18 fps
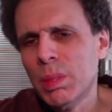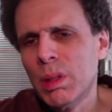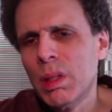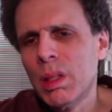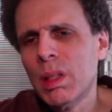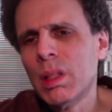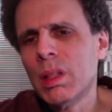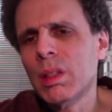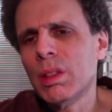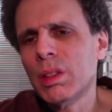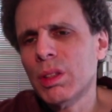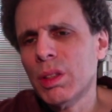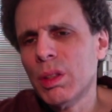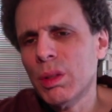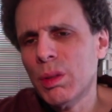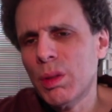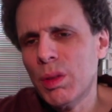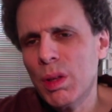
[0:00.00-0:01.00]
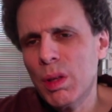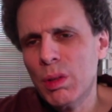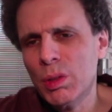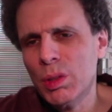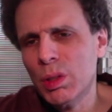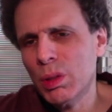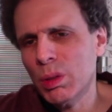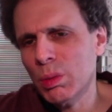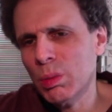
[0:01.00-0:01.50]
But at least you thought
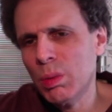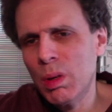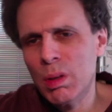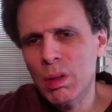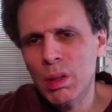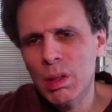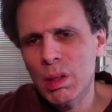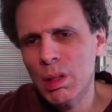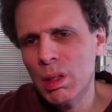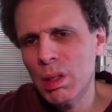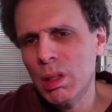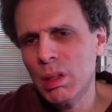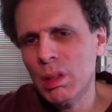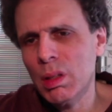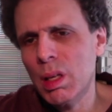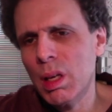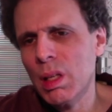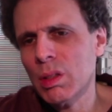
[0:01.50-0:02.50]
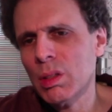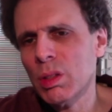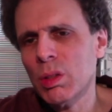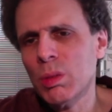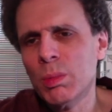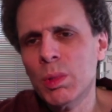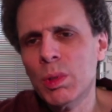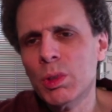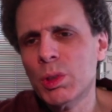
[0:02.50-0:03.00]
you wanted it. That's
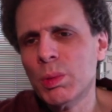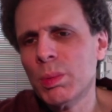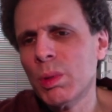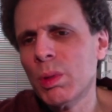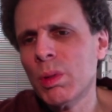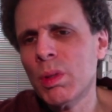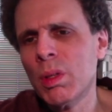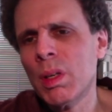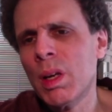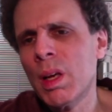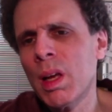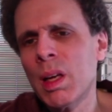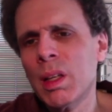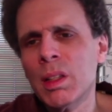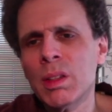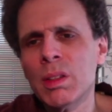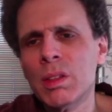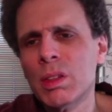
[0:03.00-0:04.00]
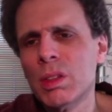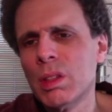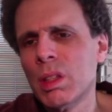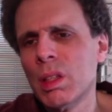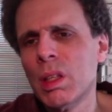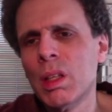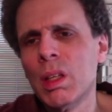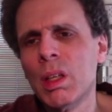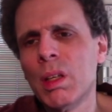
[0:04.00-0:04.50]
so much more than I can
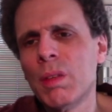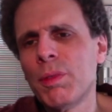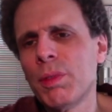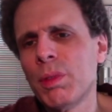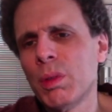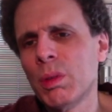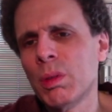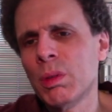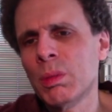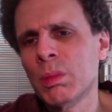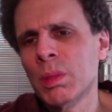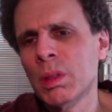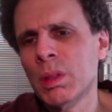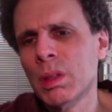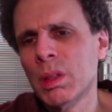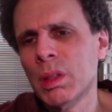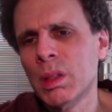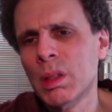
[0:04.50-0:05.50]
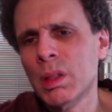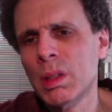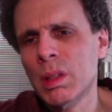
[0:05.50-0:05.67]
say for me.